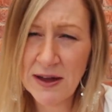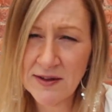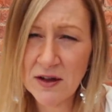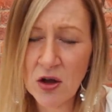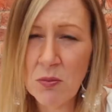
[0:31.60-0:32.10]

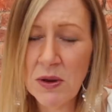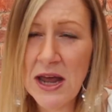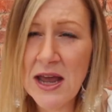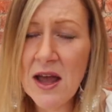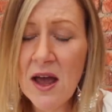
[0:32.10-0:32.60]
pattern
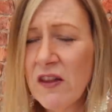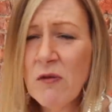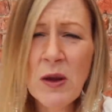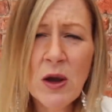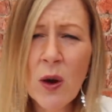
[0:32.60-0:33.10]
company.
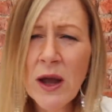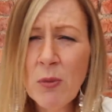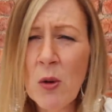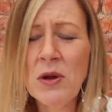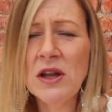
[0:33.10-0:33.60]
They've been quite
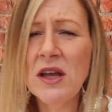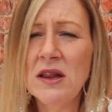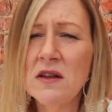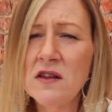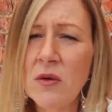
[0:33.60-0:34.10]
popular
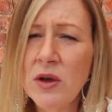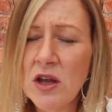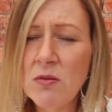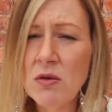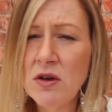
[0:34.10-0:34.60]
in the sewing
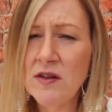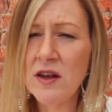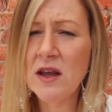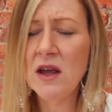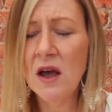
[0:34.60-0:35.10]

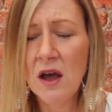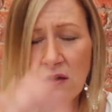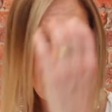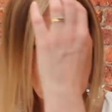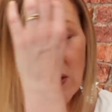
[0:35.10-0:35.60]
community
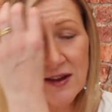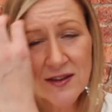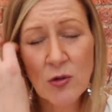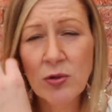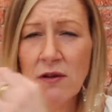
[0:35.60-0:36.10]
for the
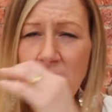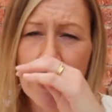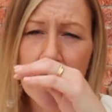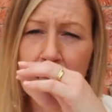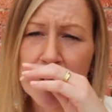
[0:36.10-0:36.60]
last couple of
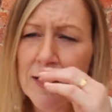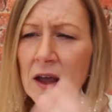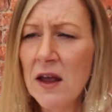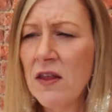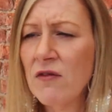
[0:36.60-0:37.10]
years.
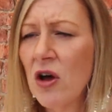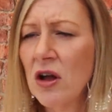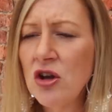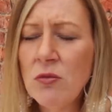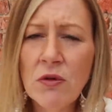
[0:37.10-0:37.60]
They've
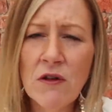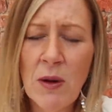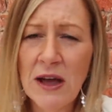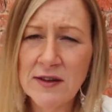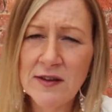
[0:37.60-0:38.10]
got a number of
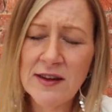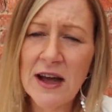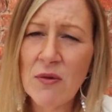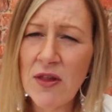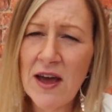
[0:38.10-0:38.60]
patterns
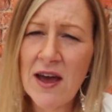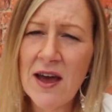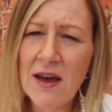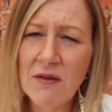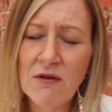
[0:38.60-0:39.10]
out
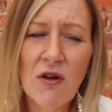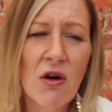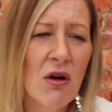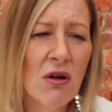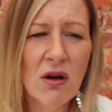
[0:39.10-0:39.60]
there for
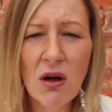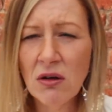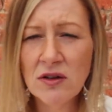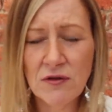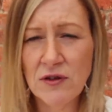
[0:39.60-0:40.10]

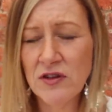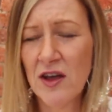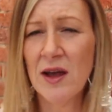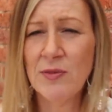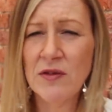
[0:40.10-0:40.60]
all different
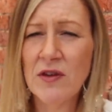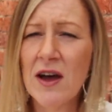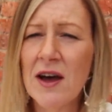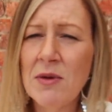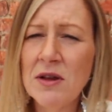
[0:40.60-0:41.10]
types of
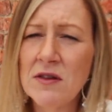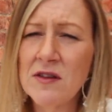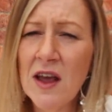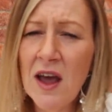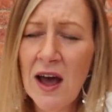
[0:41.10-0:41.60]

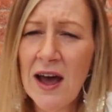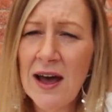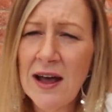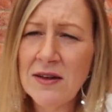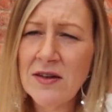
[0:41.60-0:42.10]
garments,
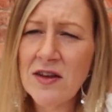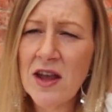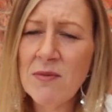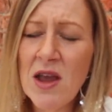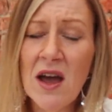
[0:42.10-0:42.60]
and
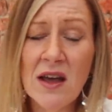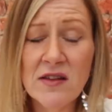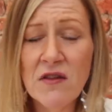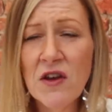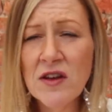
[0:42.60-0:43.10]
uh, yeah, it's
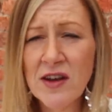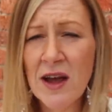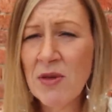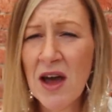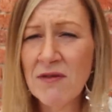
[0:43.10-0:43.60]
the first
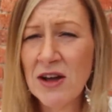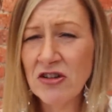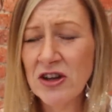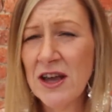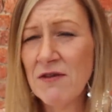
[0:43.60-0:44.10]
time that I've
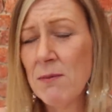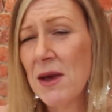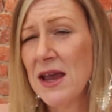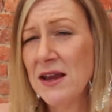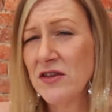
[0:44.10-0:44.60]
actually ever
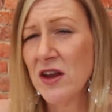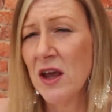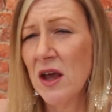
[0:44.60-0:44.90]
made